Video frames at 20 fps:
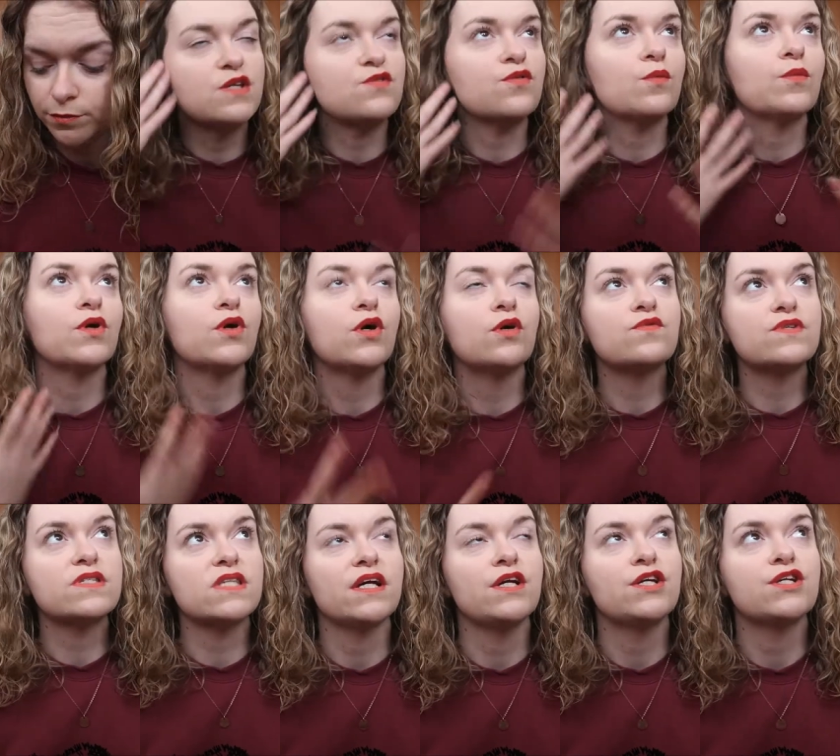from the
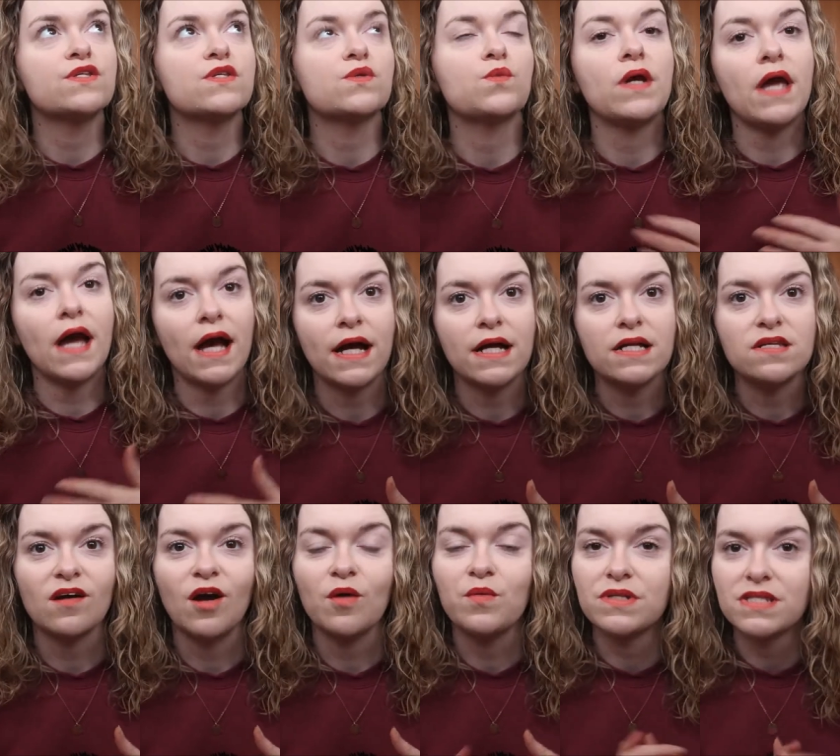conversations we had,
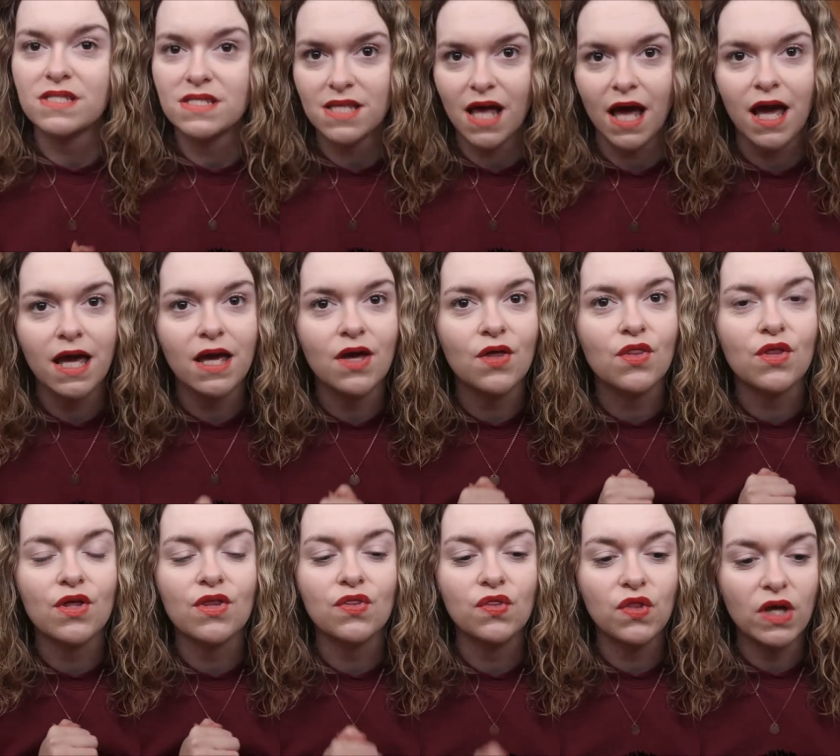I would say
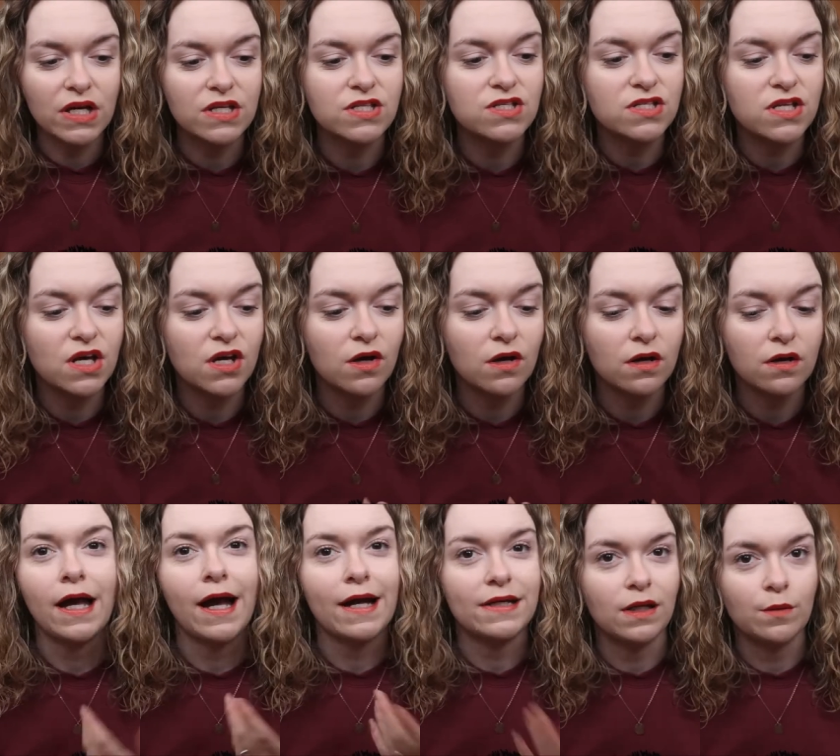that this
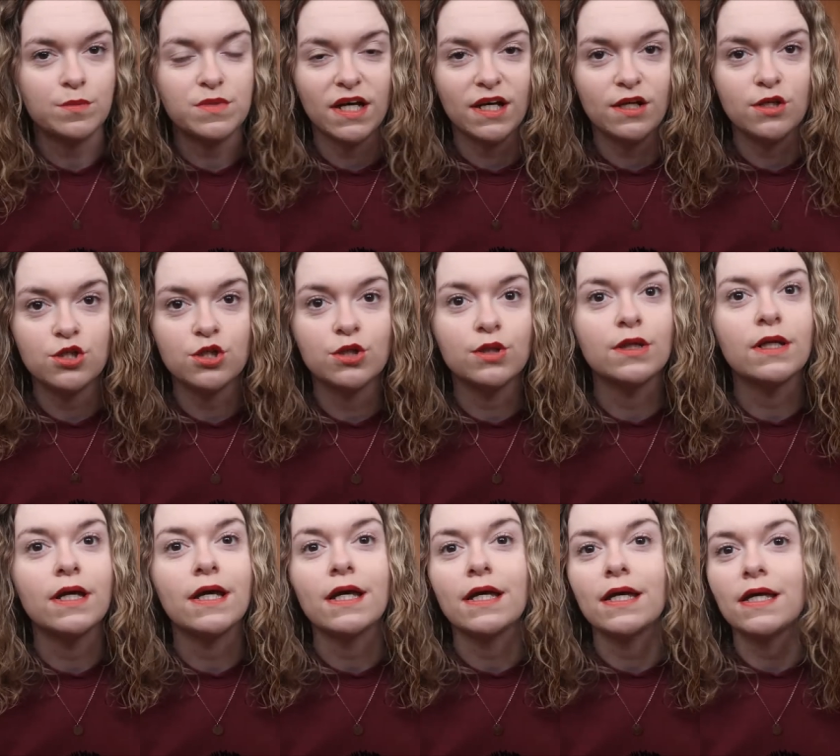
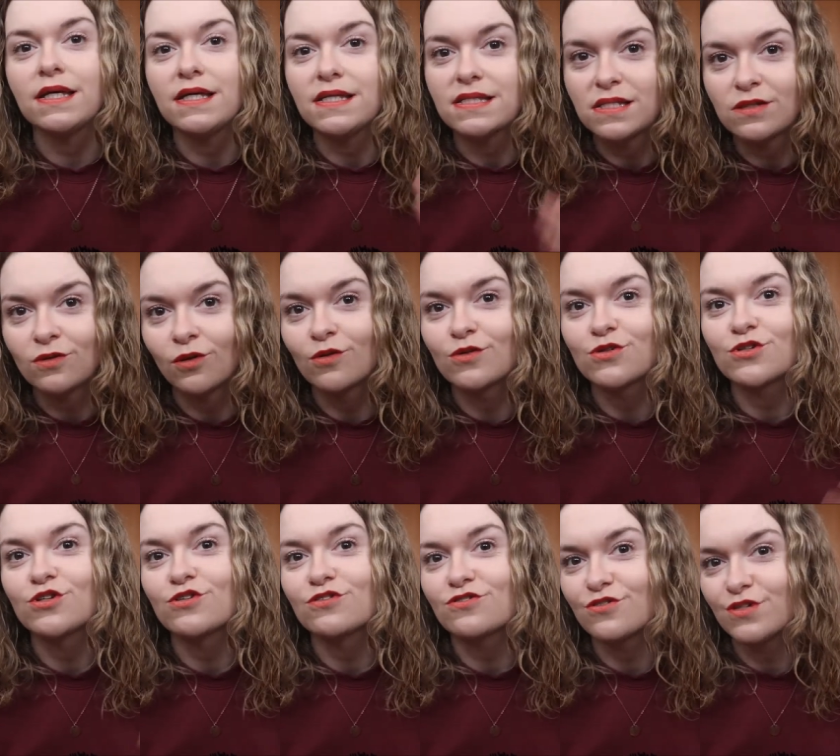adaptation is not
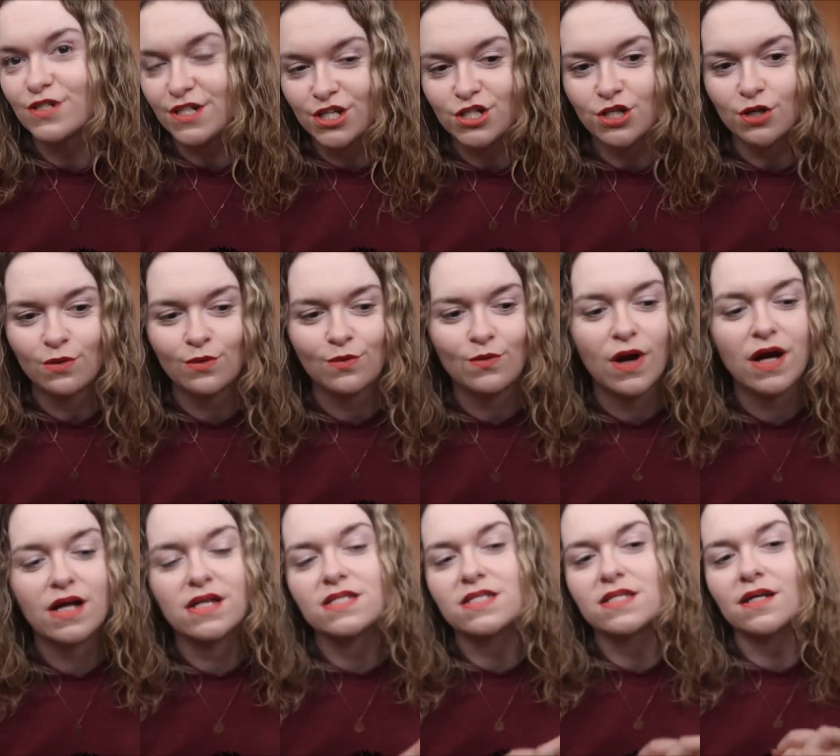traditional
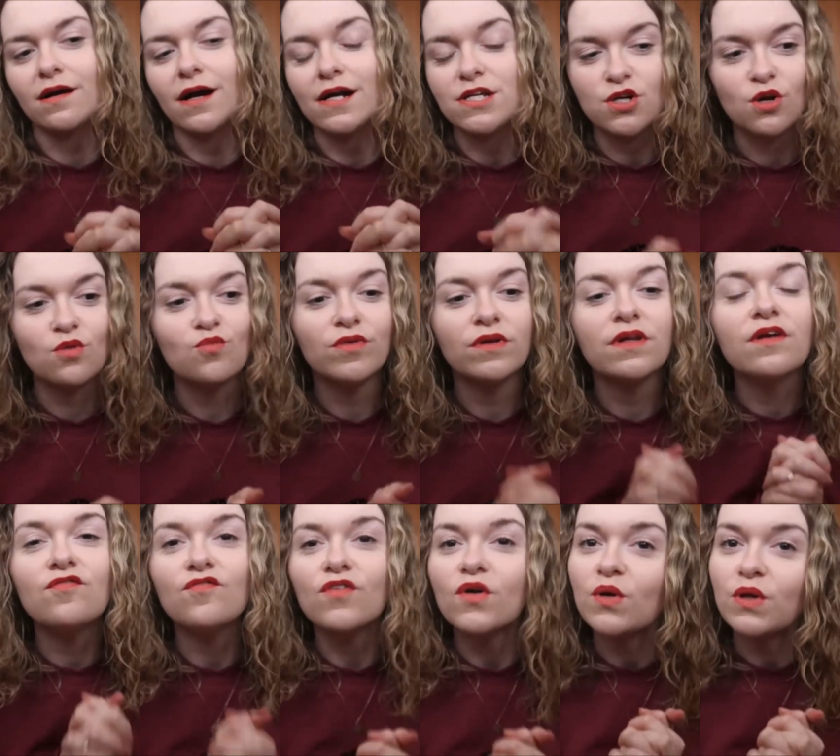and I don't really
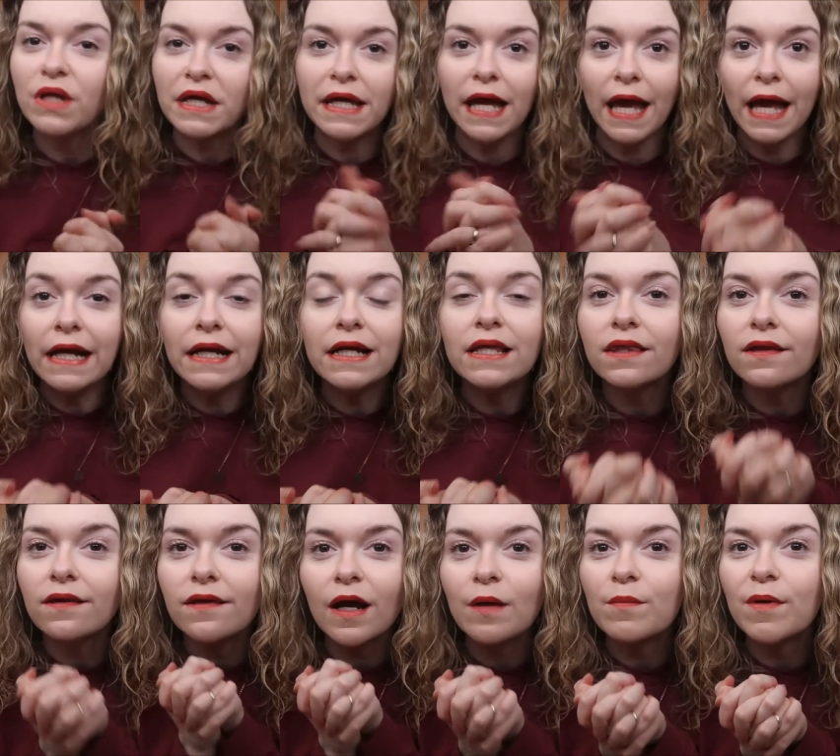feel like
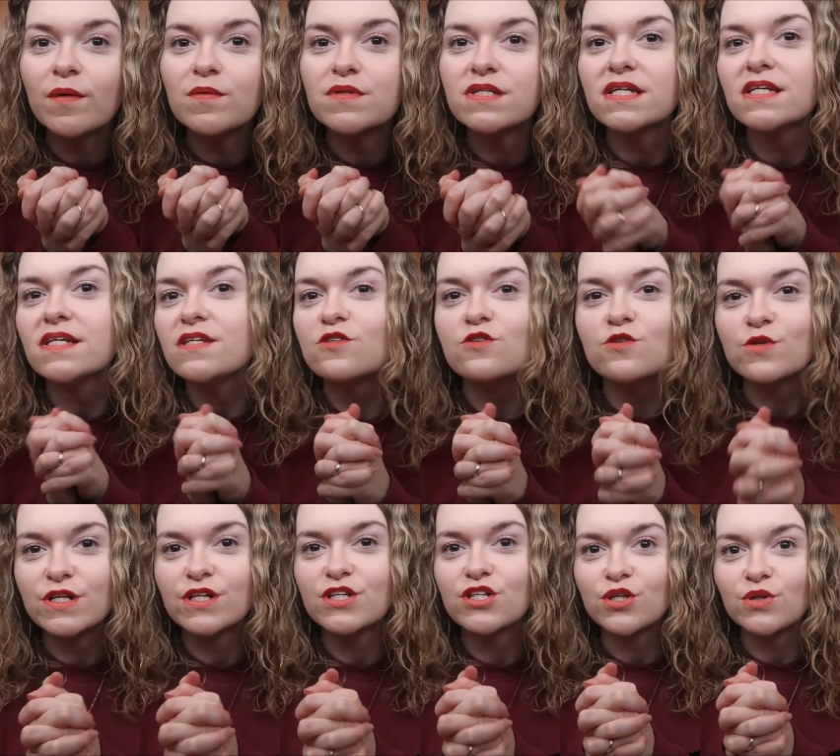anything about it is
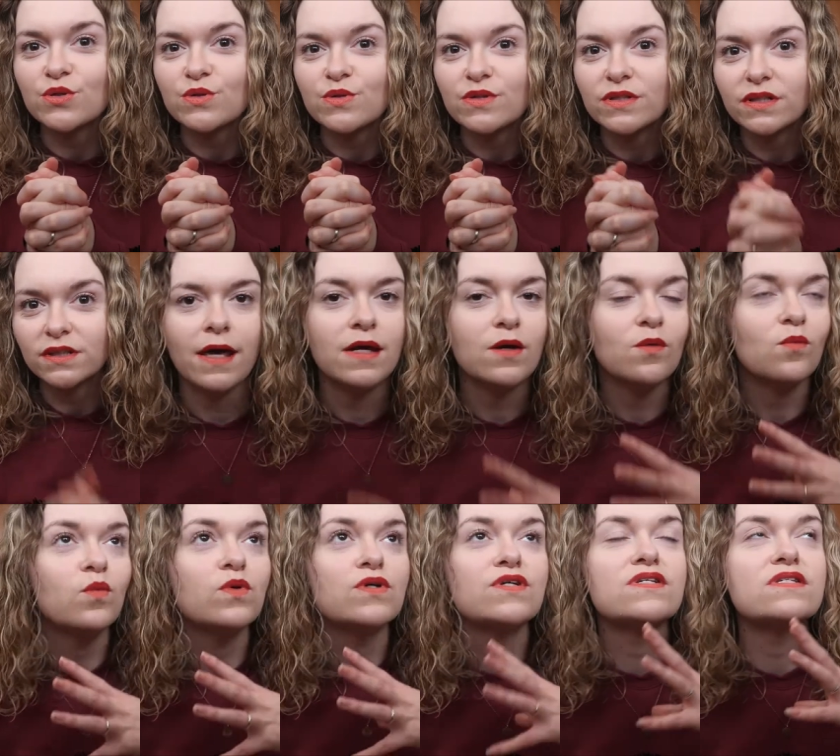traditional. It
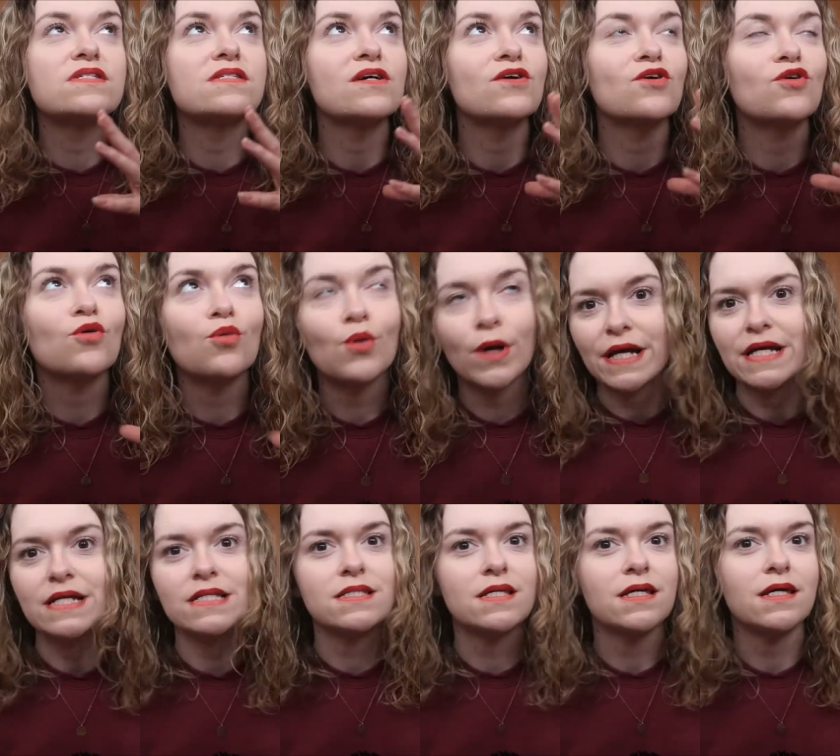was
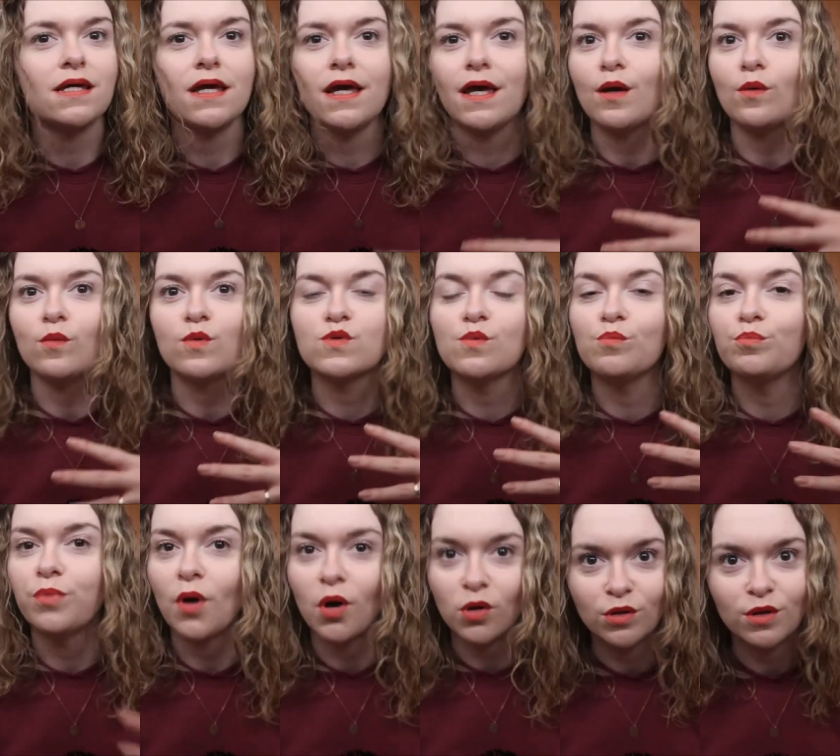crazy, it was
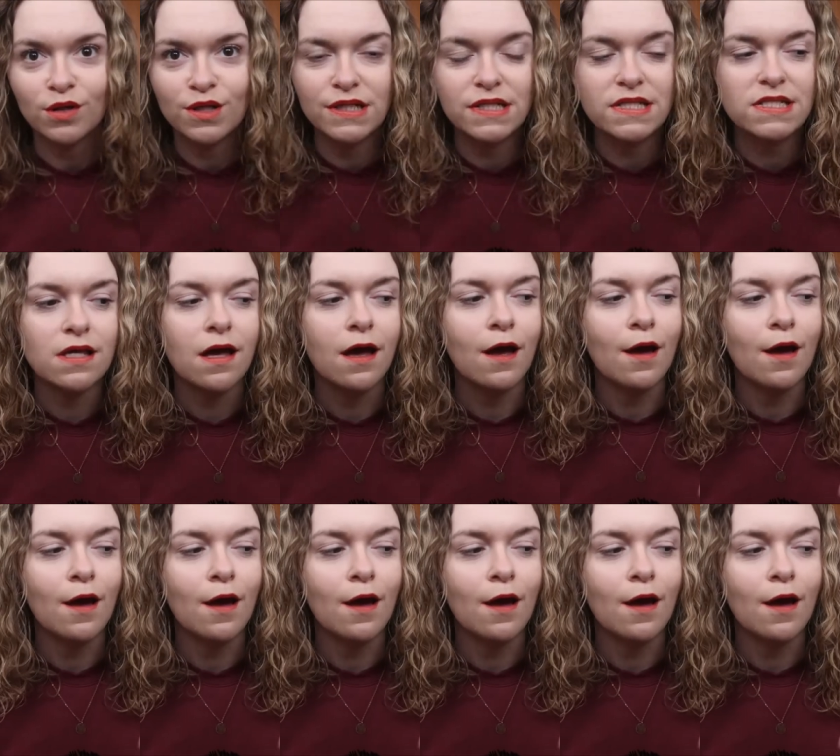bonkers,